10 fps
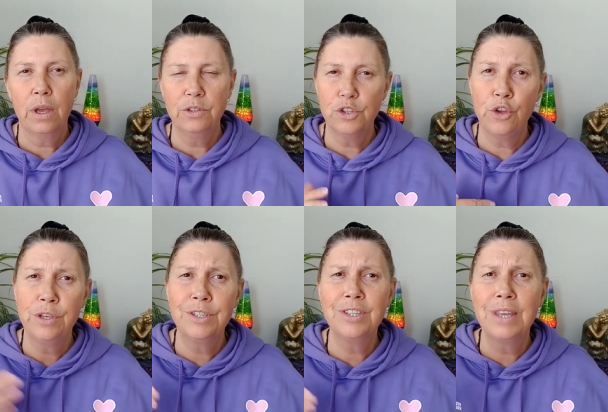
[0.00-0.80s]
And so
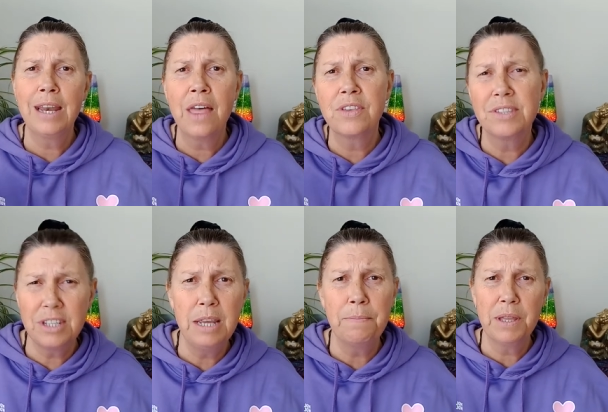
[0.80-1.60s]
this is another
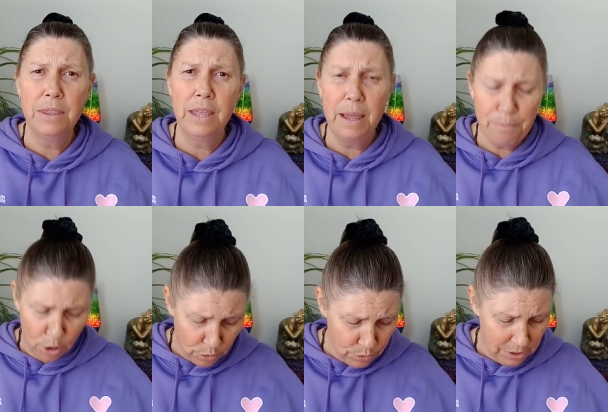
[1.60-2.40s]
step in that
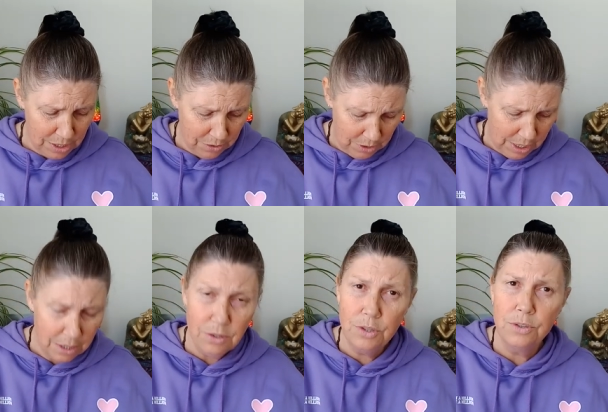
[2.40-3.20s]
process.
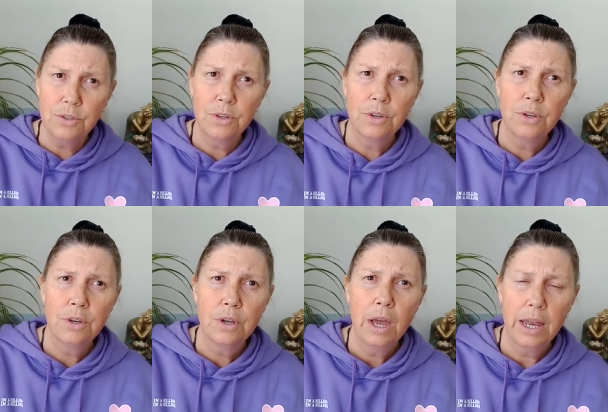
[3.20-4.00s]
Yes,
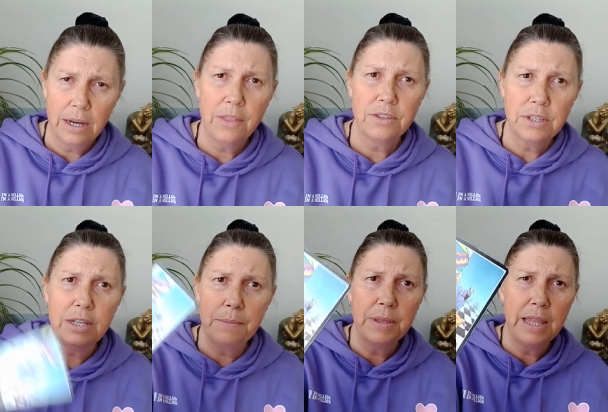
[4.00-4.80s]
another
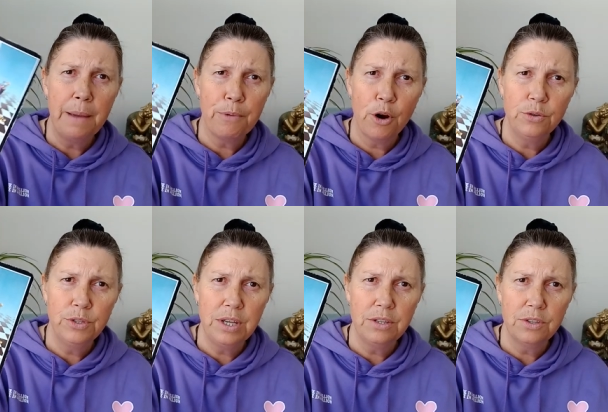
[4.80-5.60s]
step in that
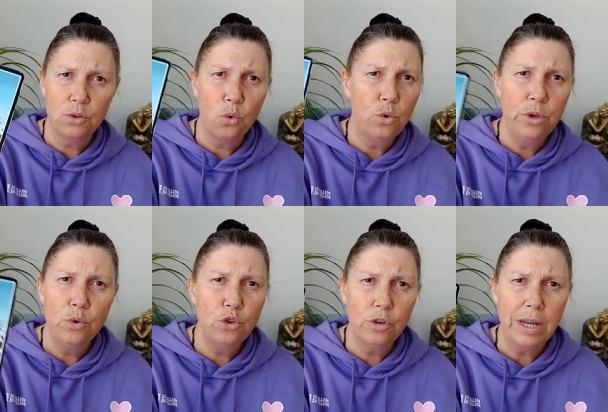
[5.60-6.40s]
process. All
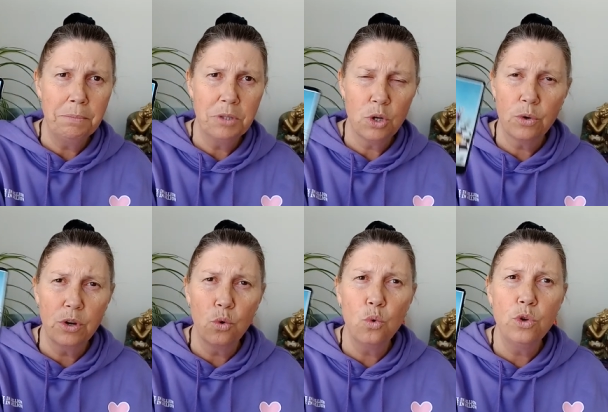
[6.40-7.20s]
your dreams, look
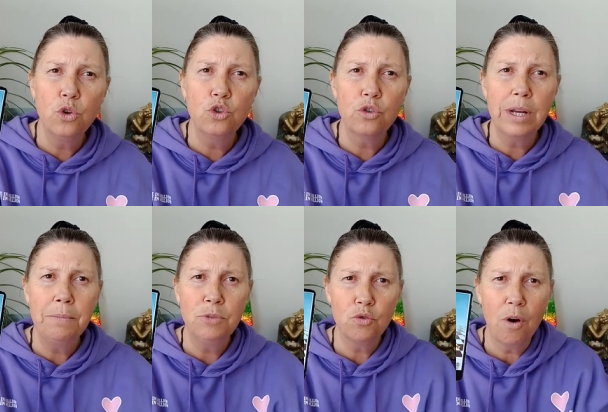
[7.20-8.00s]
at all your
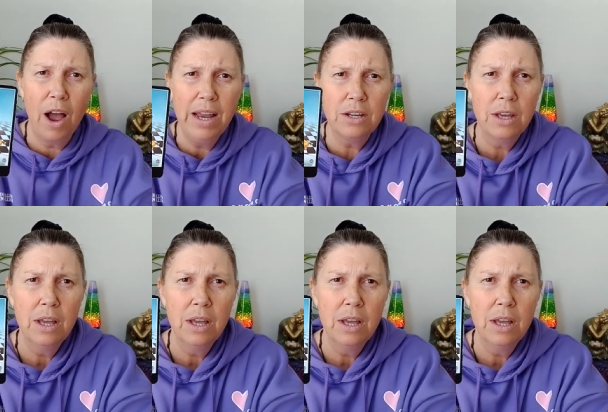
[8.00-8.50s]
dreams, right?